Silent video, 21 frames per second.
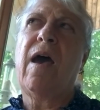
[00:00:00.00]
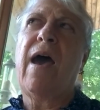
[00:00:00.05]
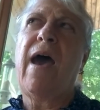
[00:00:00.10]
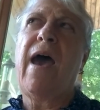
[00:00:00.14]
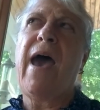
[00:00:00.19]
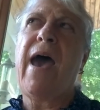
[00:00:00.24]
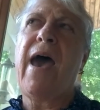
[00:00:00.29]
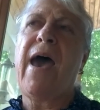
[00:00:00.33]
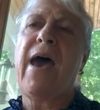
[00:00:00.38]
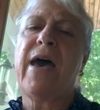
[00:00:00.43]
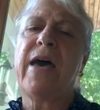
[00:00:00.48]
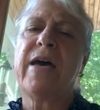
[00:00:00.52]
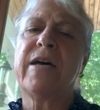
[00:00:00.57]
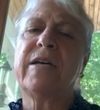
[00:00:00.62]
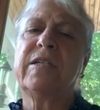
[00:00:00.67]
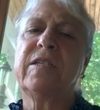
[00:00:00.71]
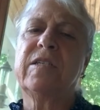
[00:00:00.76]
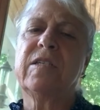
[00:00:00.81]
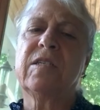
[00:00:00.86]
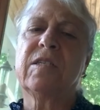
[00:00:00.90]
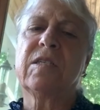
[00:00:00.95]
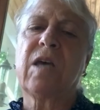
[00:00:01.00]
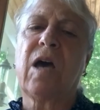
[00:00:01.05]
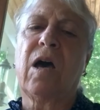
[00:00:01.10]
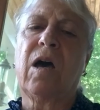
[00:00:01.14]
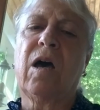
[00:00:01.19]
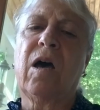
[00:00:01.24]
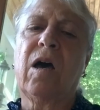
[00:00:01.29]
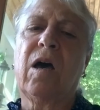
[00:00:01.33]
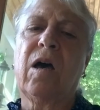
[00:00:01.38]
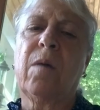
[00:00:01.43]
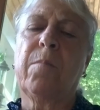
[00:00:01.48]
has
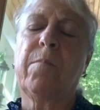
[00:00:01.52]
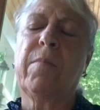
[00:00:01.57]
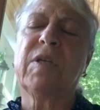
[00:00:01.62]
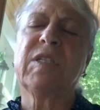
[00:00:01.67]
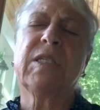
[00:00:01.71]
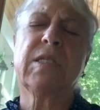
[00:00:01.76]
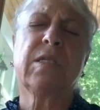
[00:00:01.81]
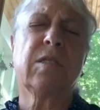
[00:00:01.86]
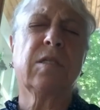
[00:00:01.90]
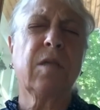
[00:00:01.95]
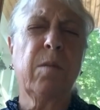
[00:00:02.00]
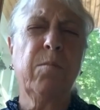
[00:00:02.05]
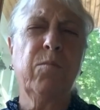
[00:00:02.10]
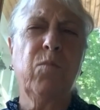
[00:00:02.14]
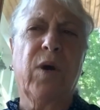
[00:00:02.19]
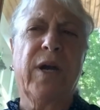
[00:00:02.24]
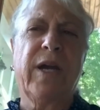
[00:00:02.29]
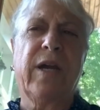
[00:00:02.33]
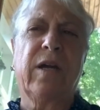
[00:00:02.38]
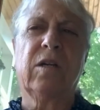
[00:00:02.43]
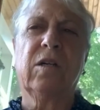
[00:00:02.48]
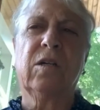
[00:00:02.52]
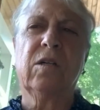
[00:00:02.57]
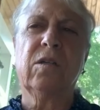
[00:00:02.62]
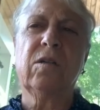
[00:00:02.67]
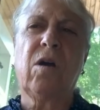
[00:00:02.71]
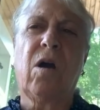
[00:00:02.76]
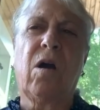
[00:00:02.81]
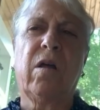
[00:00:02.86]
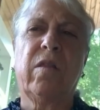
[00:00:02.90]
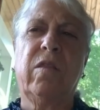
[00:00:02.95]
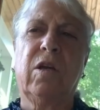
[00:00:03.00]
somewhere
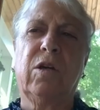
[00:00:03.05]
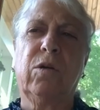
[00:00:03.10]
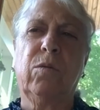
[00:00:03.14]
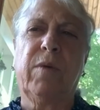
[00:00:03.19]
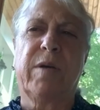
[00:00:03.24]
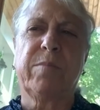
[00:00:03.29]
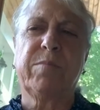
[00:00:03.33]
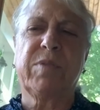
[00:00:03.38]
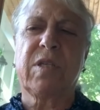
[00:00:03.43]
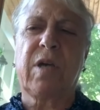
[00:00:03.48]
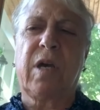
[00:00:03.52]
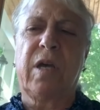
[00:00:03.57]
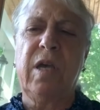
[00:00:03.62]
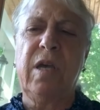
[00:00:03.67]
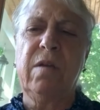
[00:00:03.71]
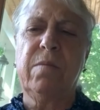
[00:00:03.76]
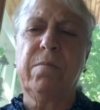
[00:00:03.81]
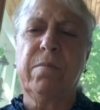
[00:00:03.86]
on their website